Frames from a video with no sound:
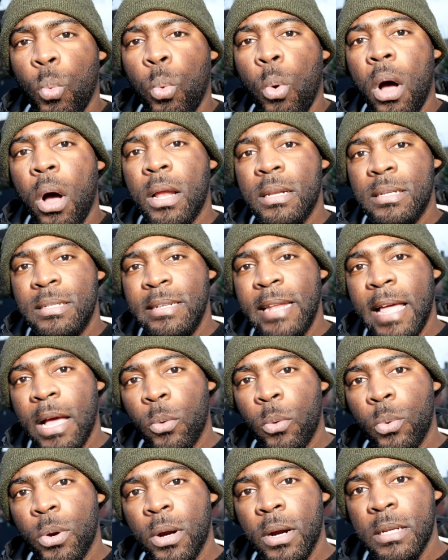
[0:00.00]
What
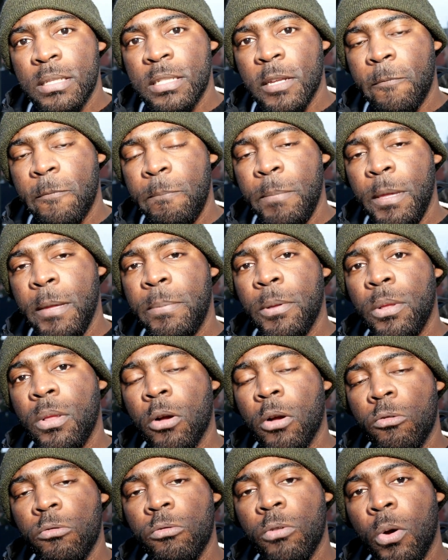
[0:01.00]
networks of people
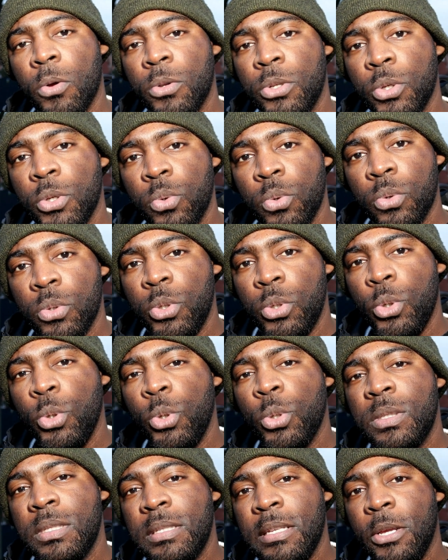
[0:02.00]
around you do
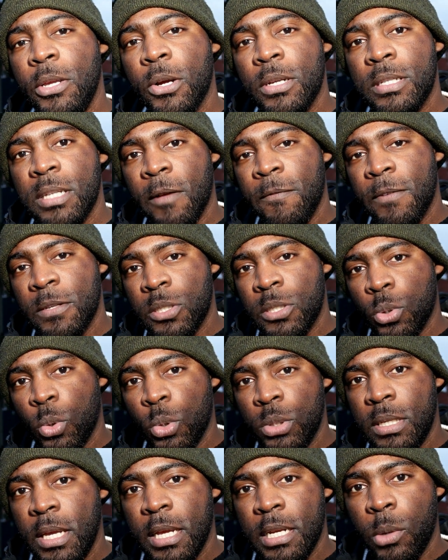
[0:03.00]
you see yourself
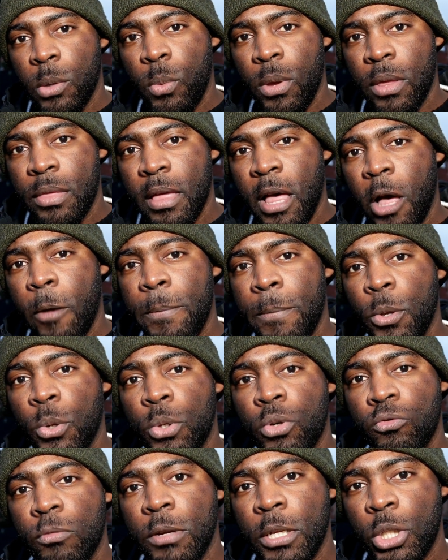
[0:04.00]
associated with, helping you
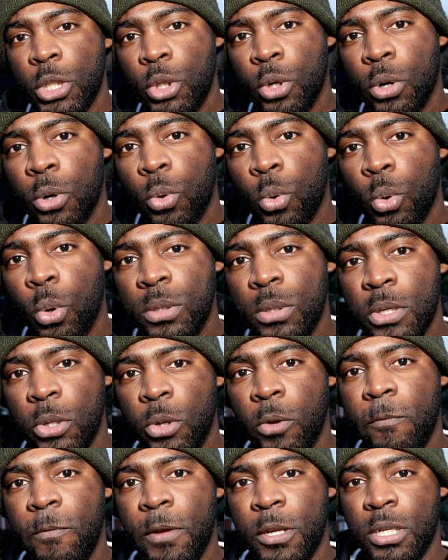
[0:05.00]
to reach your goals and
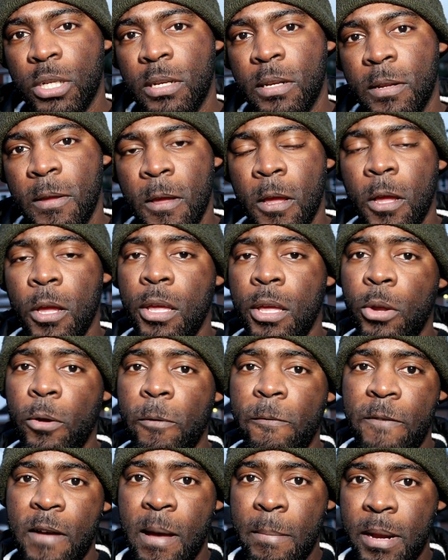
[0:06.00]
your vision? Your
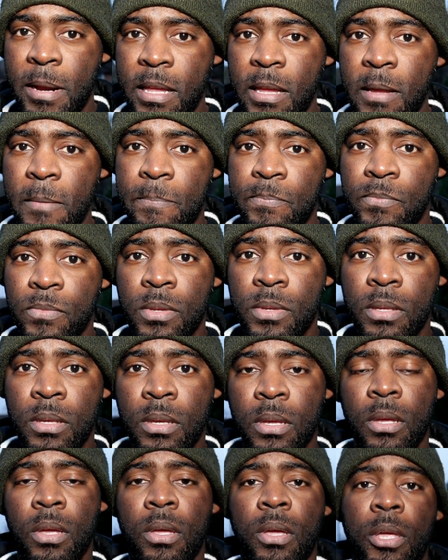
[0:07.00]
family,
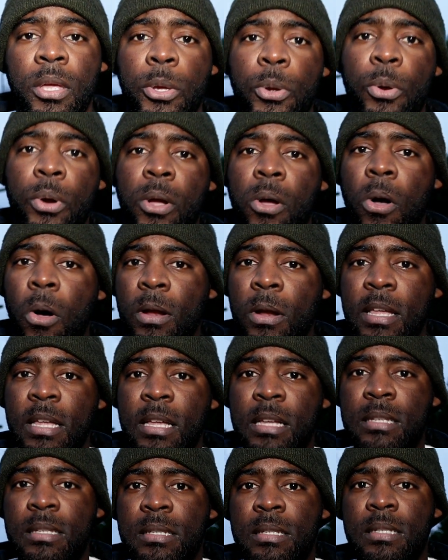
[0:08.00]
your
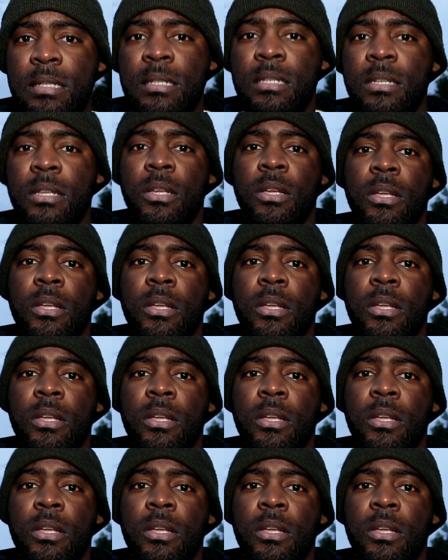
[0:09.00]
colleagues,